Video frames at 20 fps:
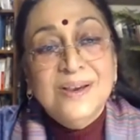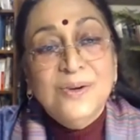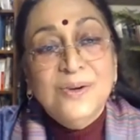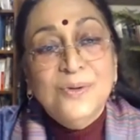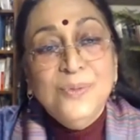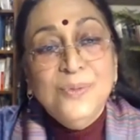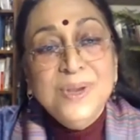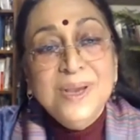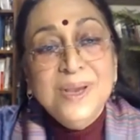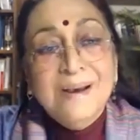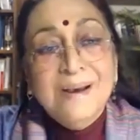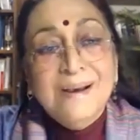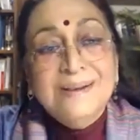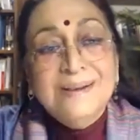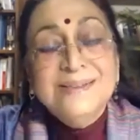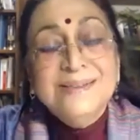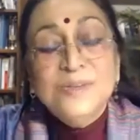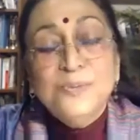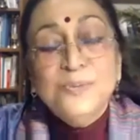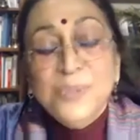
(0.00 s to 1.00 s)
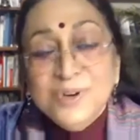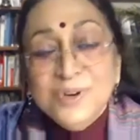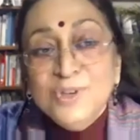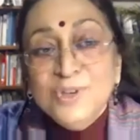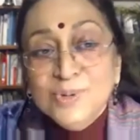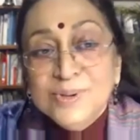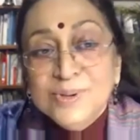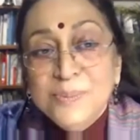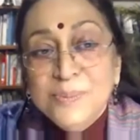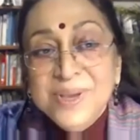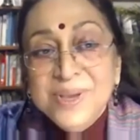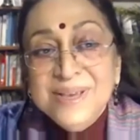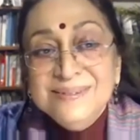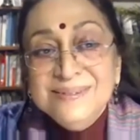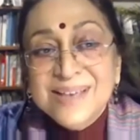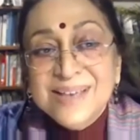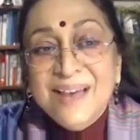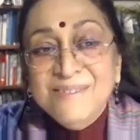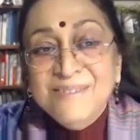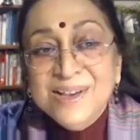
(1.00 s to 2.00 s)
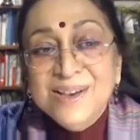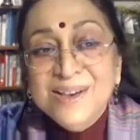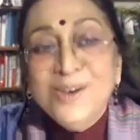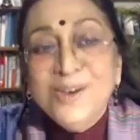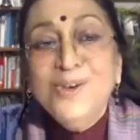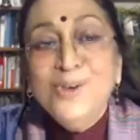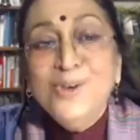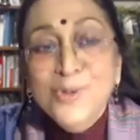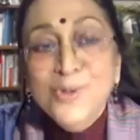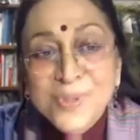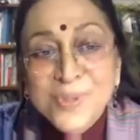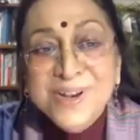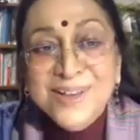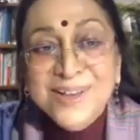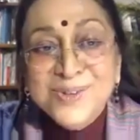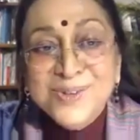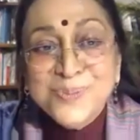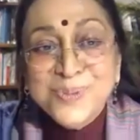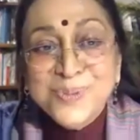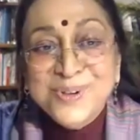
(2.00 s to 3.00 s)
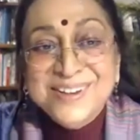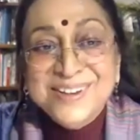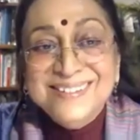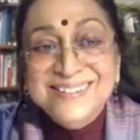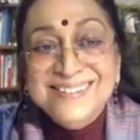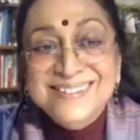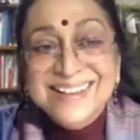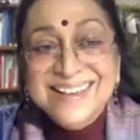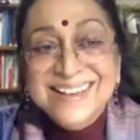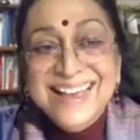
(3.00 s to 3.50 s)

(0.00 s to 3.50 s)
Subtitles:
We are spiritual beings having a human experience.